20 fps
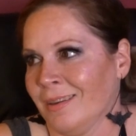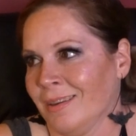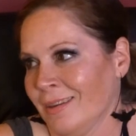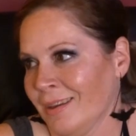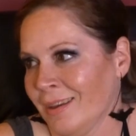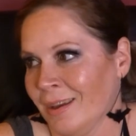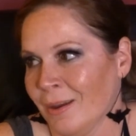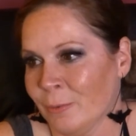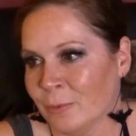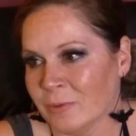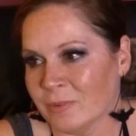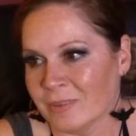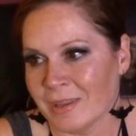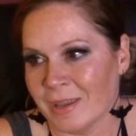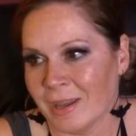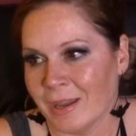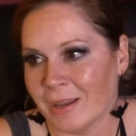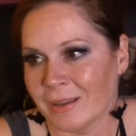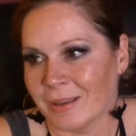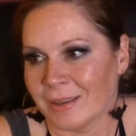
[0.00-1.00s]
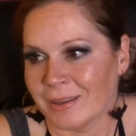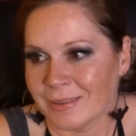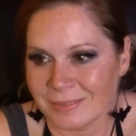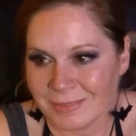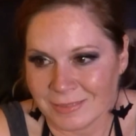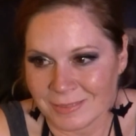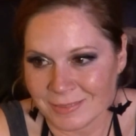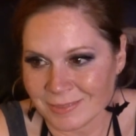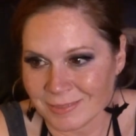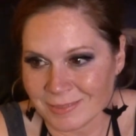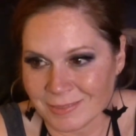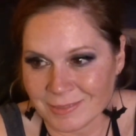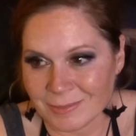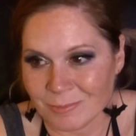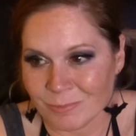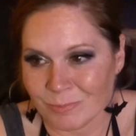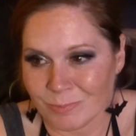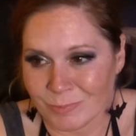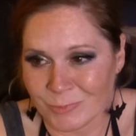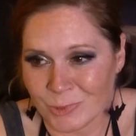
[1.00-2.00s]
I was, like,
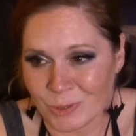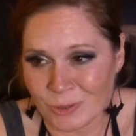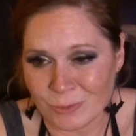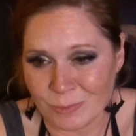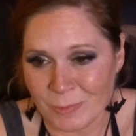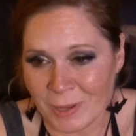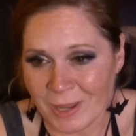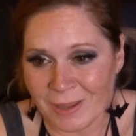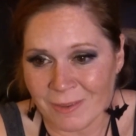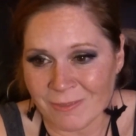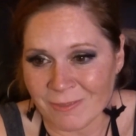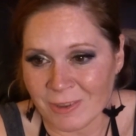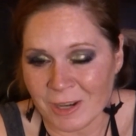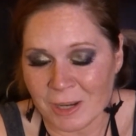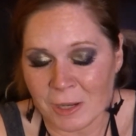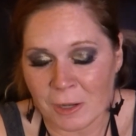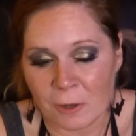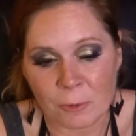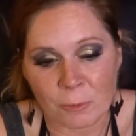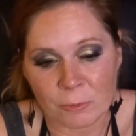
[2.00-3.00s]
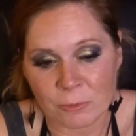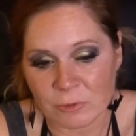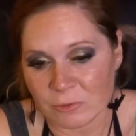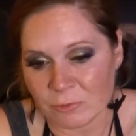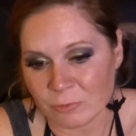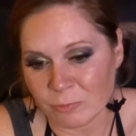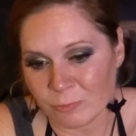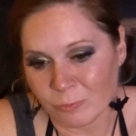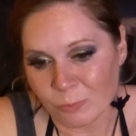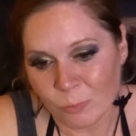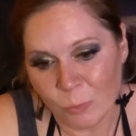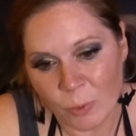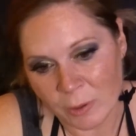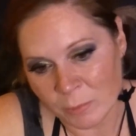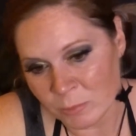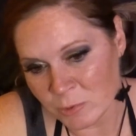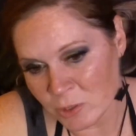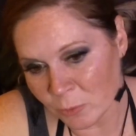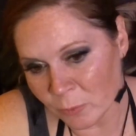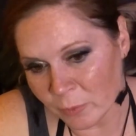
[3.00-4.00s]
just making videos of what
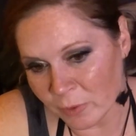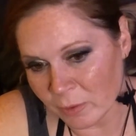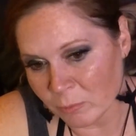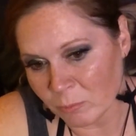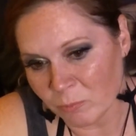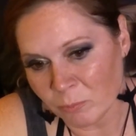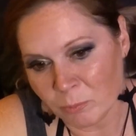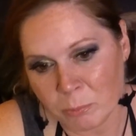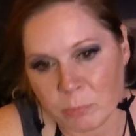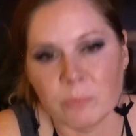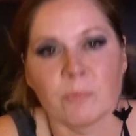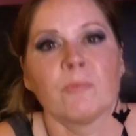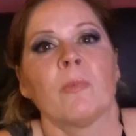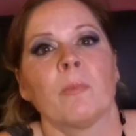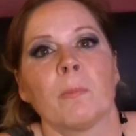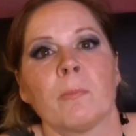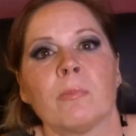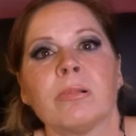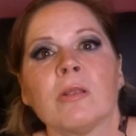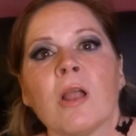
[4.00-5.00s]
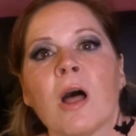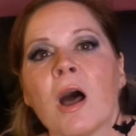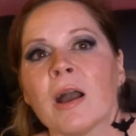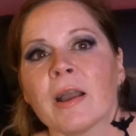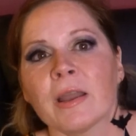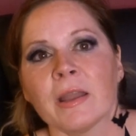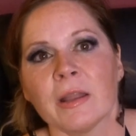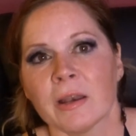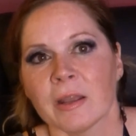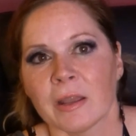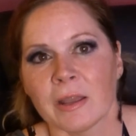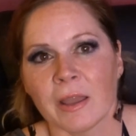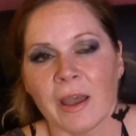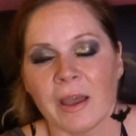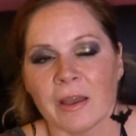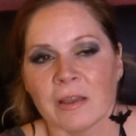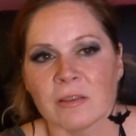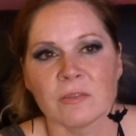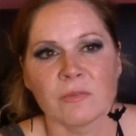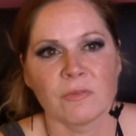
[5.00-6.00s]
I'm doing. Blogging, I
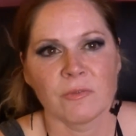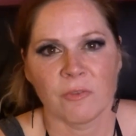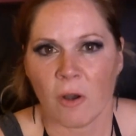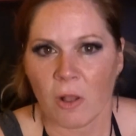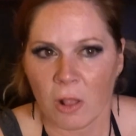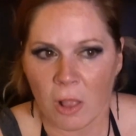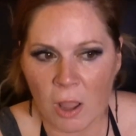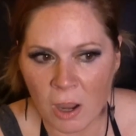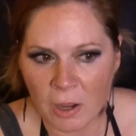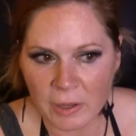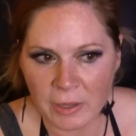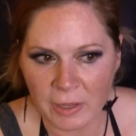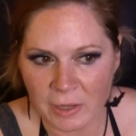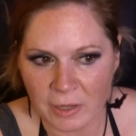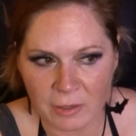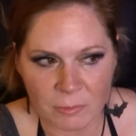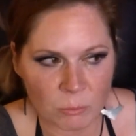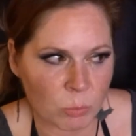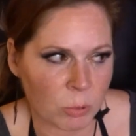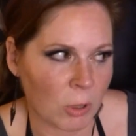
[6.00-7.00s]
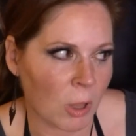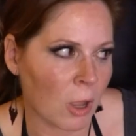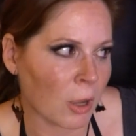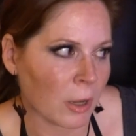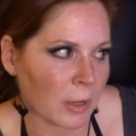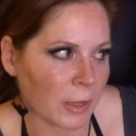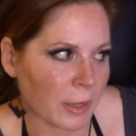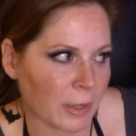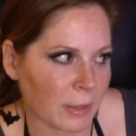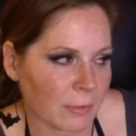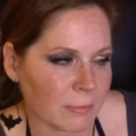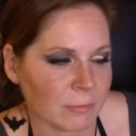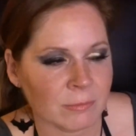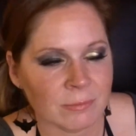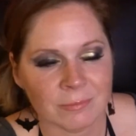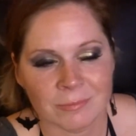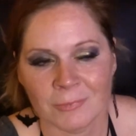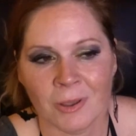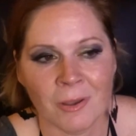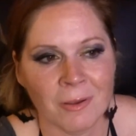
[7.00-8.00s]
guess. Blogging, blogging,
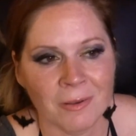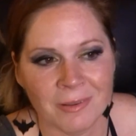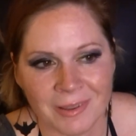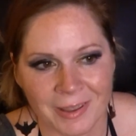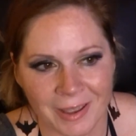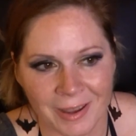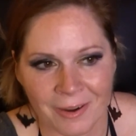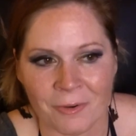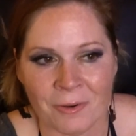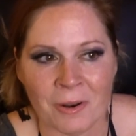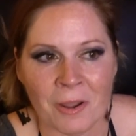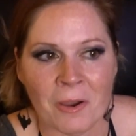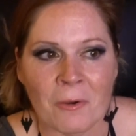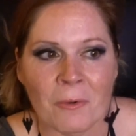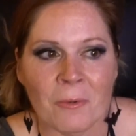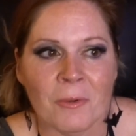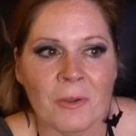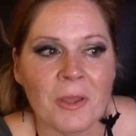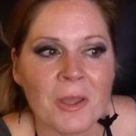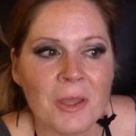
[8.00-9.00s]
I don't know.